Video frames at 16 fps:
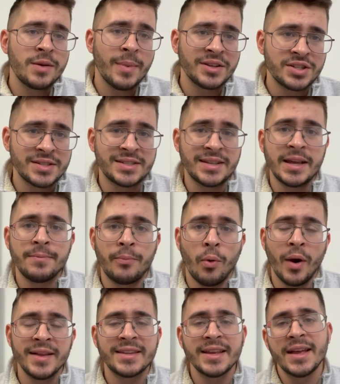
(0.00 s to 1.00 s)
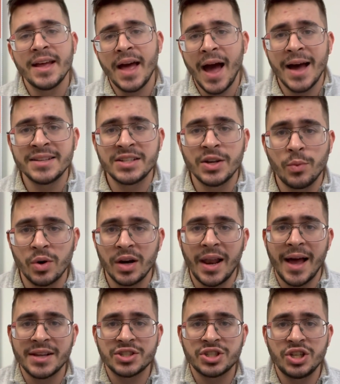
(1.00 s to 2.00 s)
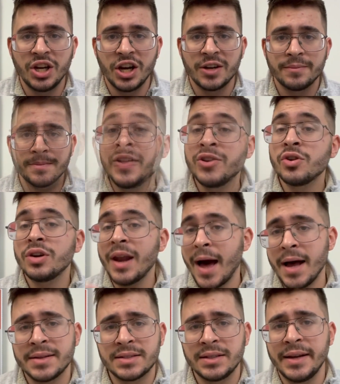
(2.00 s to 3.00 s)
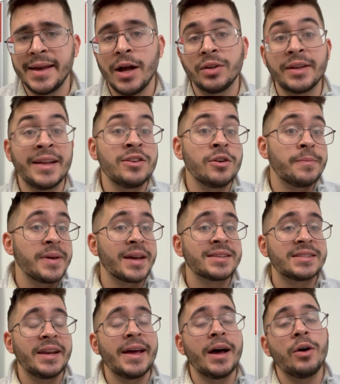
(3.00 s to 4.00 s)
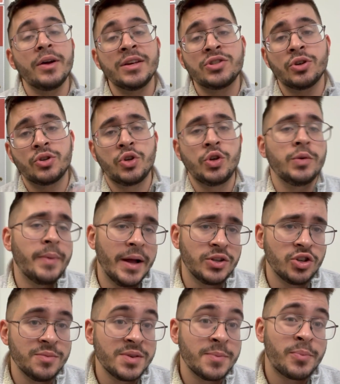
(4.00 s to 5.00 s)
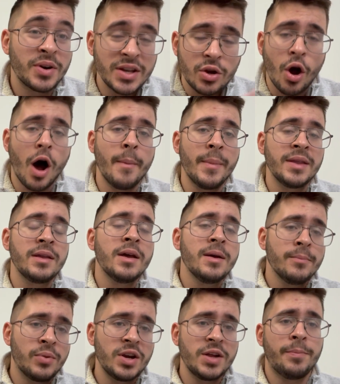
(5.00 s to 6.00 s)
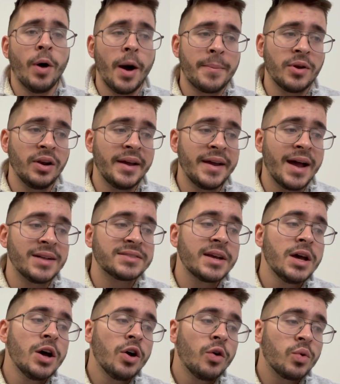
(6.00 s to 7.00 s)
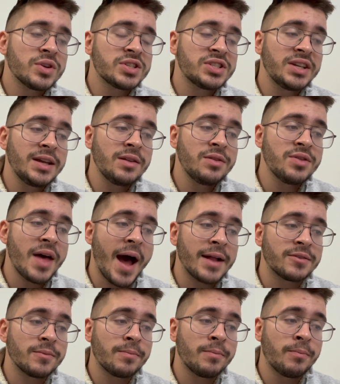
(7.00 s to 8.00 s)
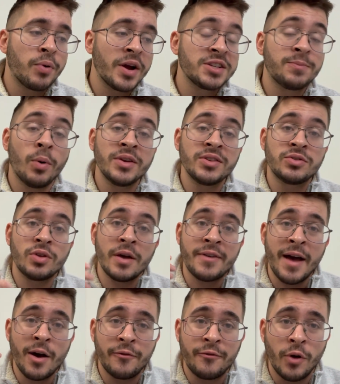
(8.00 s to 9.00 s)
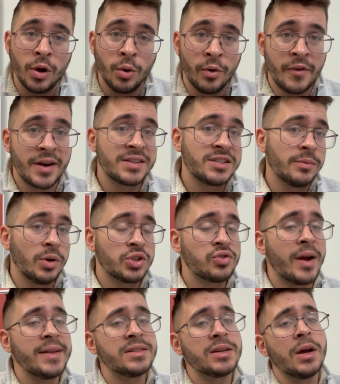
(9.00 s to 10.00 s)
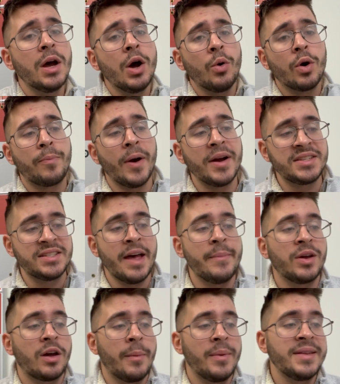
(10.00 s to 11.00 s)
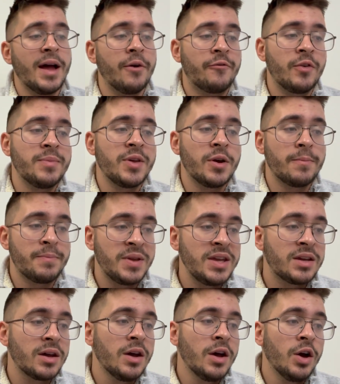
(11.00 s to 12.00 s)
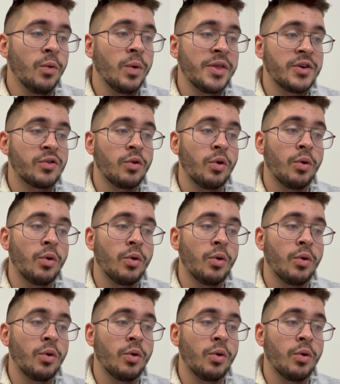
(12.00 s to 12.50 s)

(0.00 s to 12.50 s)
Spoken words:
much the same point as they were last year. And your last layout and your biggest layout is your 2 bedrooms, a pretty common, pretty popular layout. We're seeing that price point follow a very similar trend, where prices have been coming down from their peak, where they were